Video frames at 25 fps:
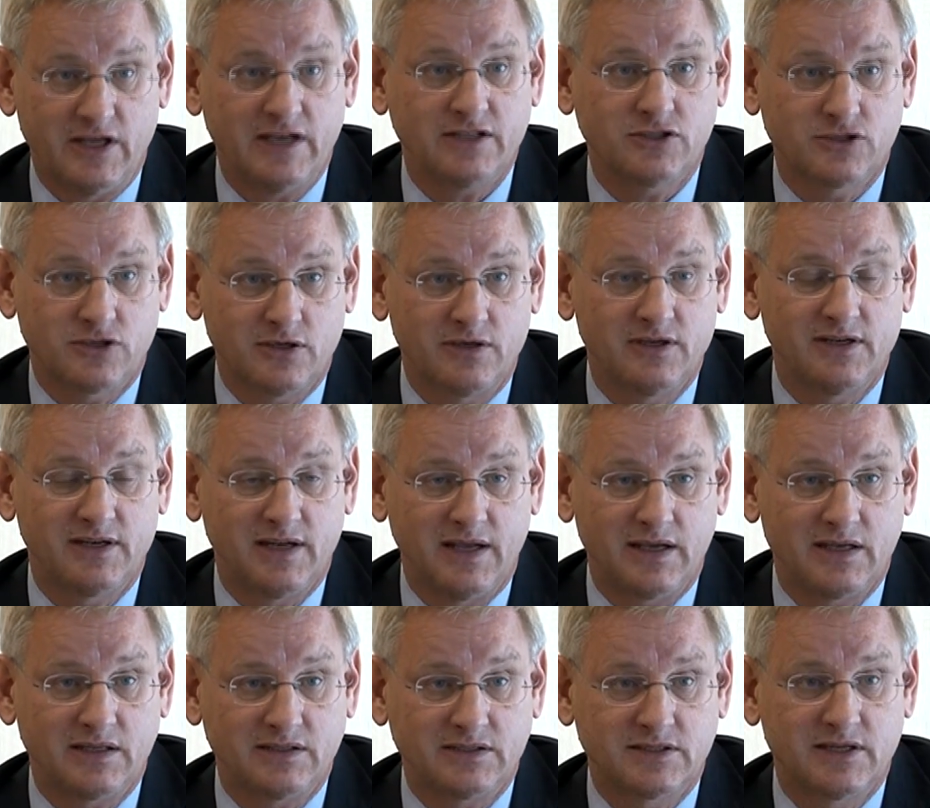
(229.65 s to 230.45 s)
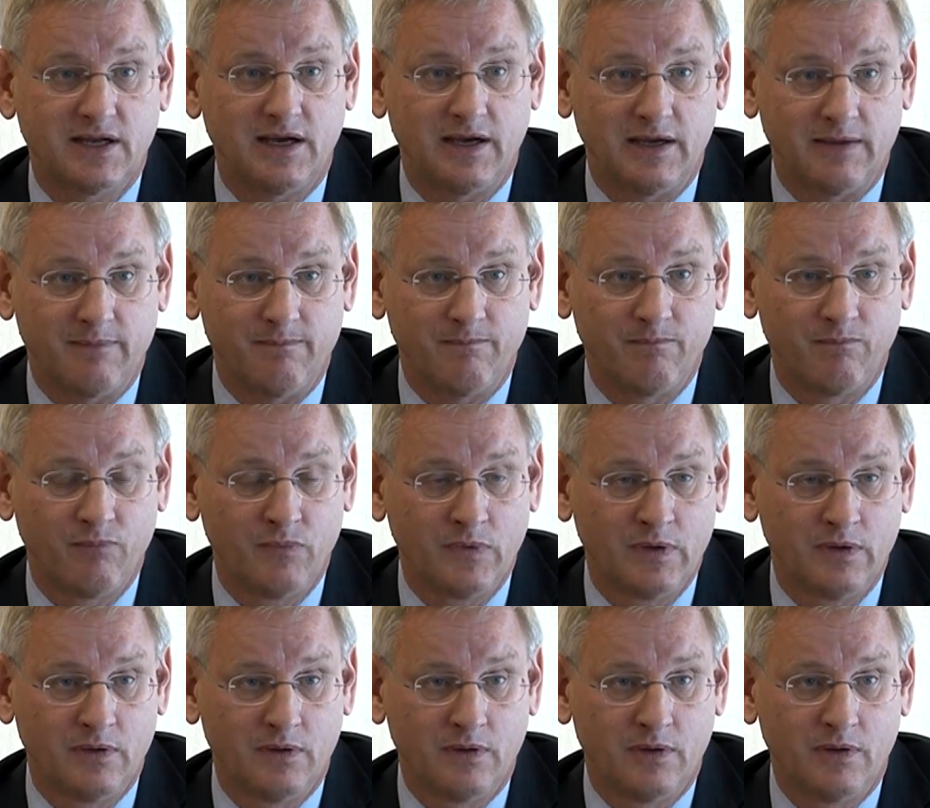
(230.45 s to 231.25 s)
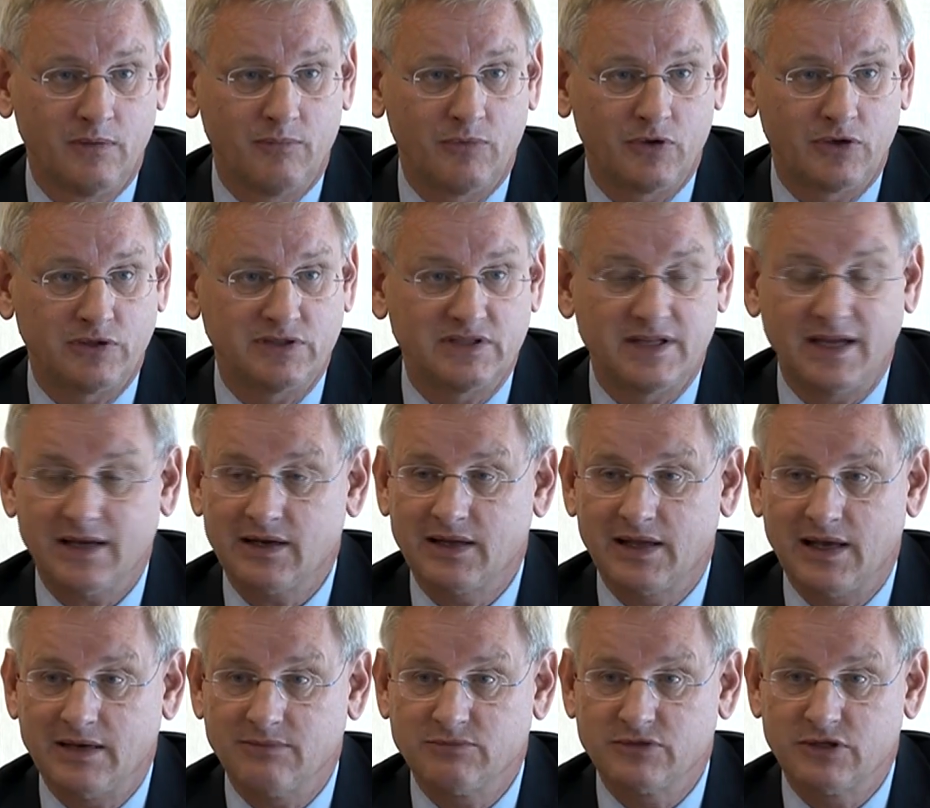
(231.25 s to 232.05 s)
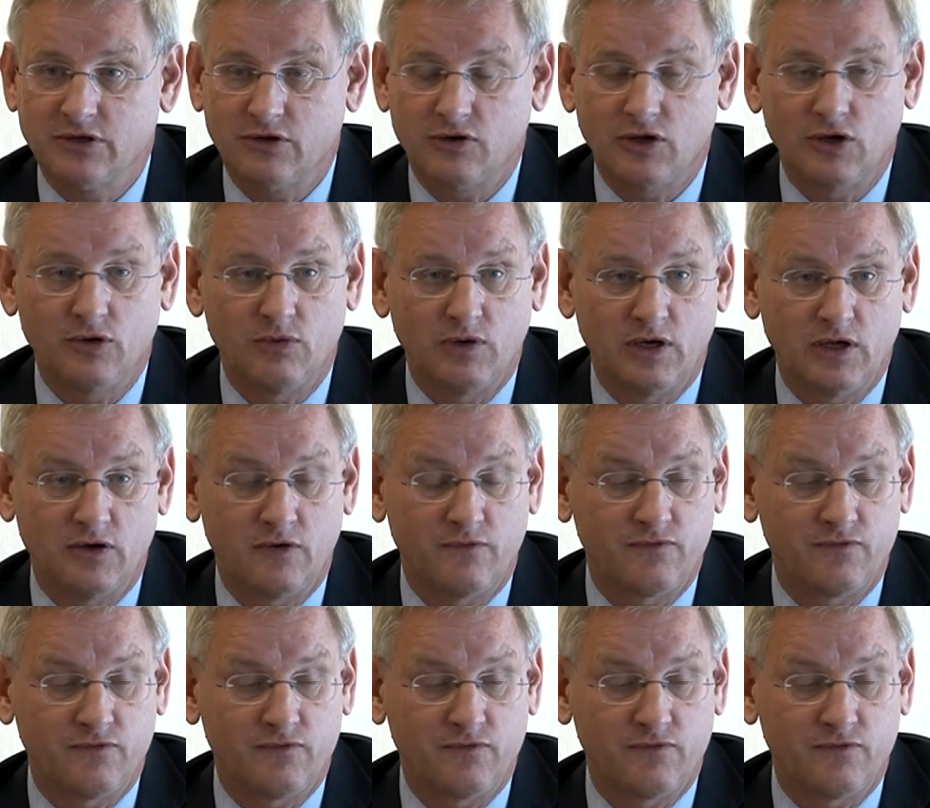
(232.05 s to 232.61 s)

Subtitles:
That's going to take its time, because that comes not only